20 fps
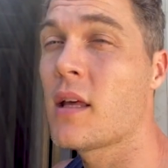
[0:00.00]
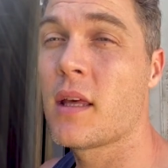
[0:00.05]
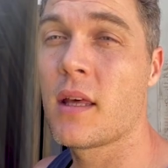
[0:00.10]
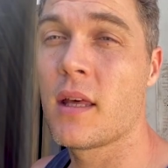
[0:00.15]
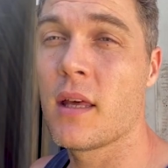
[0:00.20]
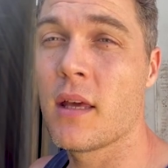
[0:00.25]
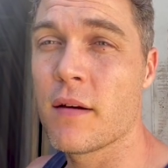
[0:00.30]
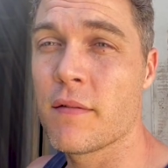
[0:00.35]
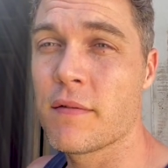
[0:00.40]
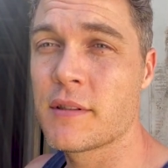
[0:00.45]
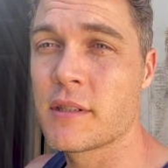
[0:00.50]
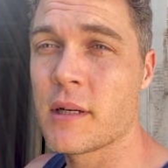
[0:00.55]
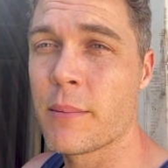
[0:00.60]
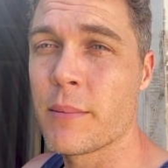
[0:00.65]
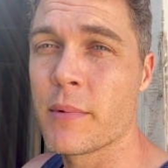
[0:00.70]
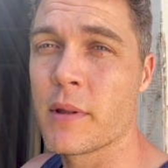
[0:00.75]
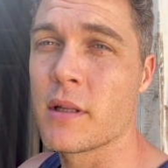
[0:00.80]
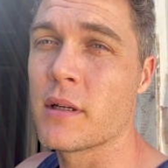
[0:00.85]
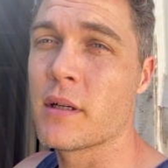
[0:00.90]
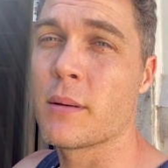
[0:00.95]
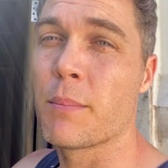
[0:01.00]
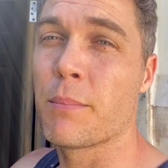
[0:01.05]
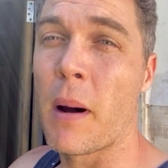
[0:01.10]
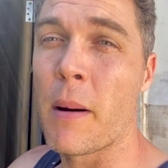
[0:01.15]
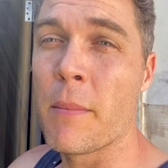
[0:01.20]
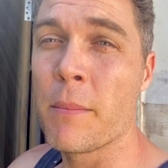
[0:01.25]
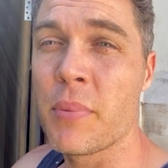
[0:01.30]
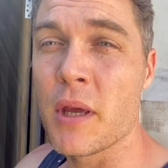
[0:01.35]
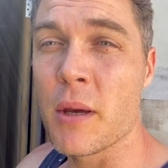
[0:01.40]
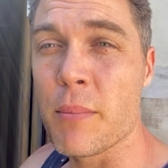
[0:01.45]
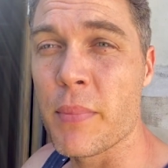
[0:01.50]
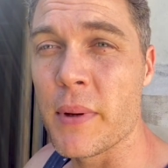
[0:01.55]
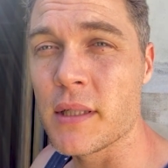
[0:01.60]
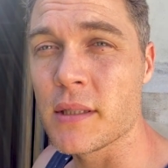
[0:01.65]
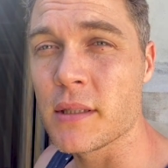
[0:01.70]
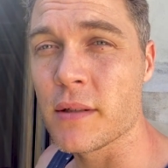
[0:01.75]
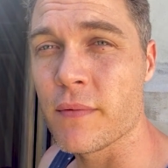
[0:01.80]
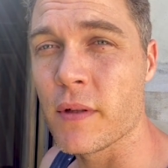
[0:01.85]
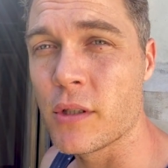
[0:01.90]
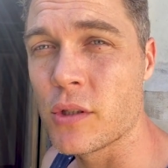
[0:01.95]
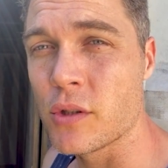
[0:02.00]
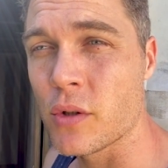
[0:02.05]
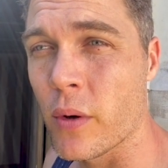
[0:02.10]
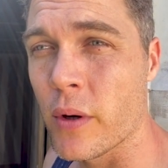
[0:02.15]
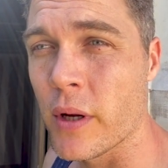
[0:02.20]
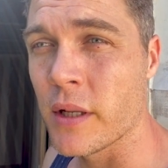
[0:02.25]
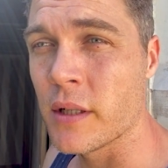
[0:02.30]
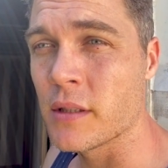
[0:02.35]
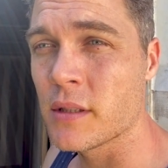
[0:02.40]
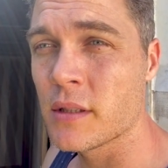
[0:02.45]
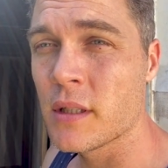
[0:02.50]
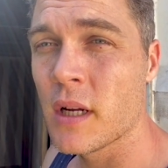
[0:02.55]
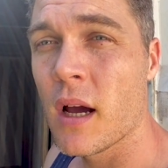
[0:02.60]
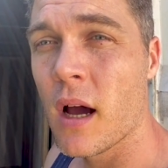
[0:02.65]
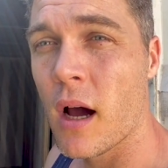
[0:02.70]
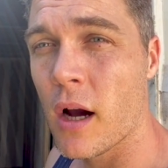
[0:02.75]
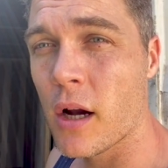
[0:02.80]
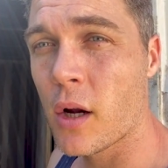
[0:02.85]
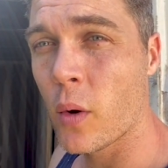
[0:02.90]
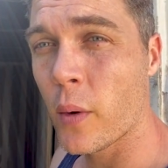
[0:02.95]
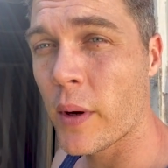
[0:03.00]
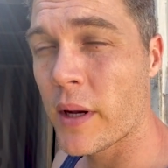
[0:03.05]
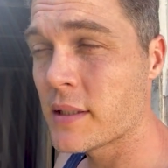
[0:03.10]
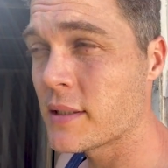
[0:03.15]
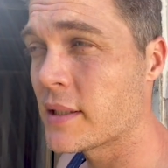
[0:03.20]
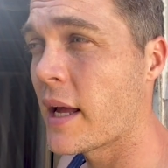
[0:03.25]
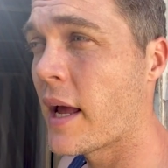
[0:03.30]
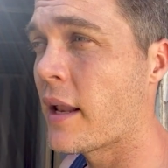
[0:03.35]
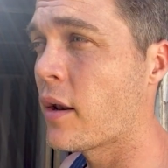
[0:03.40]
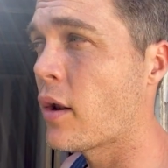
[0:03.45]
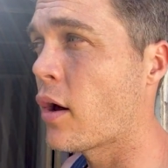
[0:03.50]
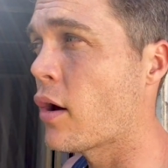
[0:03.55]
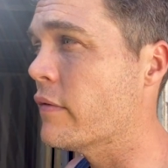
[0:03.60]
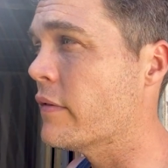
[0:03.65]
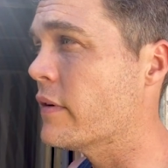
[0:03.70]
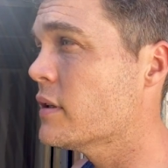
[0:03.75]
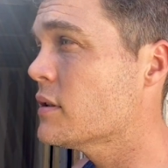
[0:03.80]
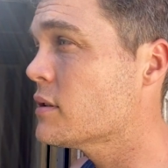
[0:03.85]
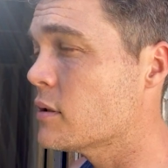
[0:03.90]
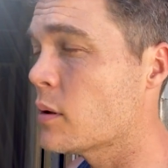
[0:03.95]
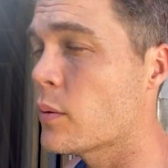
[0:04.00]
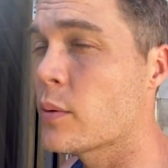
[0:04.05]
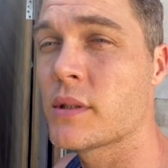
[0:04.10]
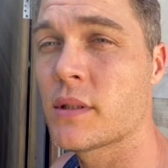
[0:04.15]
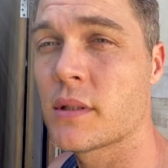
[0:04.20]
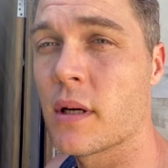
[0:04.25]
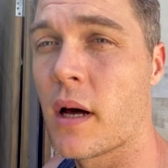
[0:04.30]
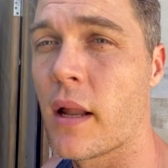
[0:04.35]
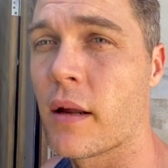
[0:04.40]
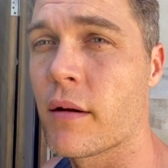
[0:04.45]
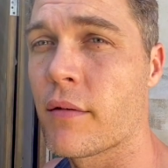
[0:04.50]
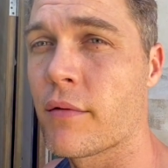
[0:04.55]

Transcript: give some of the bumpier bits of the joins a quick sand over so we're starting